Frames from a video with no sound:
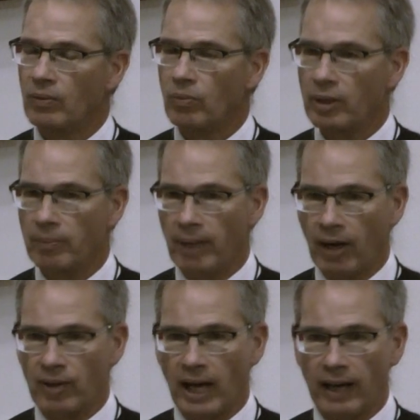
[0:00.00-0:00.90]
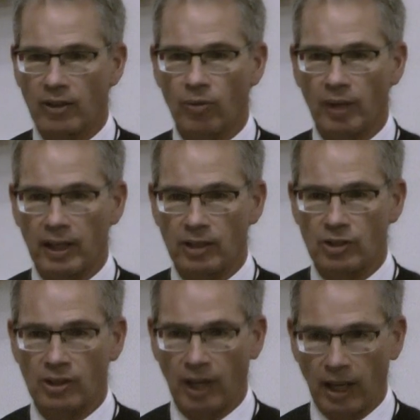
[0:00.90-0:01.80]
what about ongoing
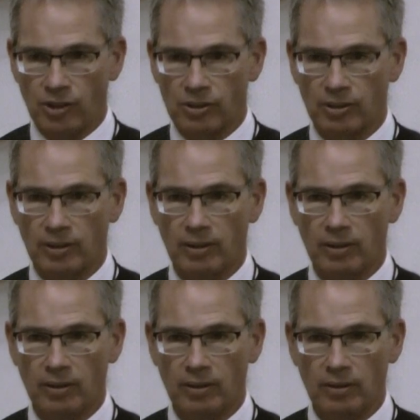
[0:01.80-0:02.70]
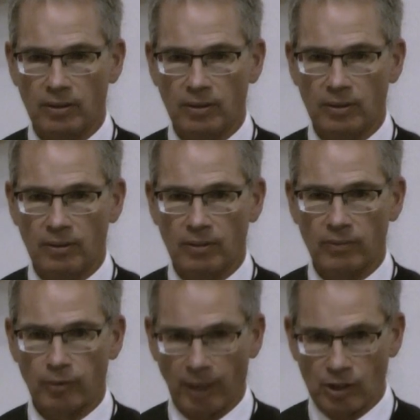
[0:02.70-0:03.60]
education
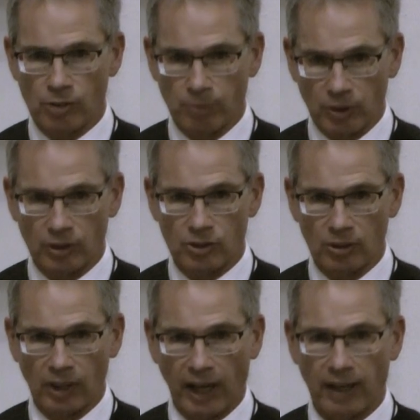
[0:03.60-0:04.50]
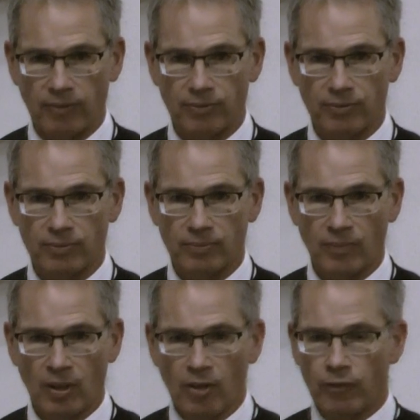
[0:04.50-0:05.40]
for my spiritual life?
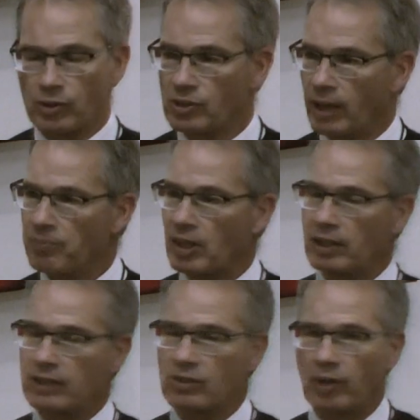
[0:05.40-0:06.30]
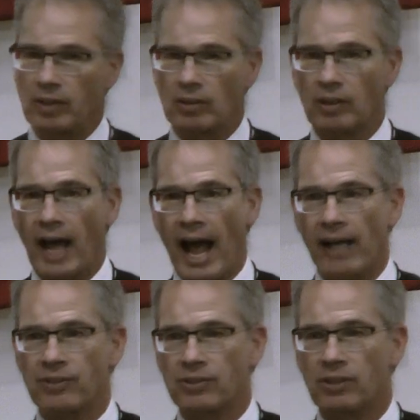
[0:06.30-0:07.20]
For something that's going to
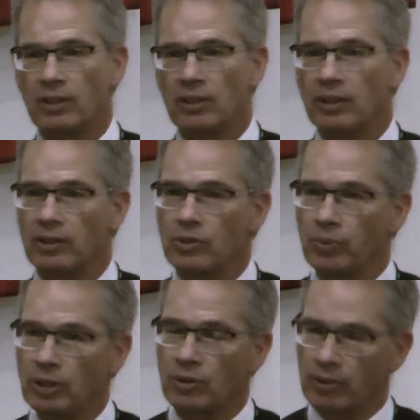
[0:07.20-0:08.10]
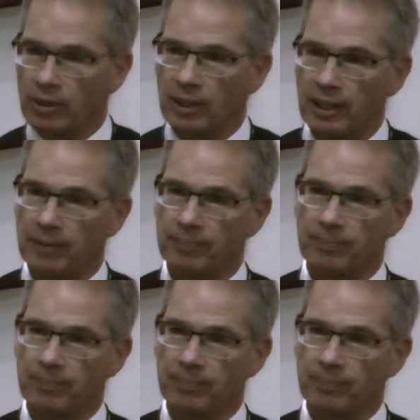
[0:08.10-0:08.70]
last into eternity.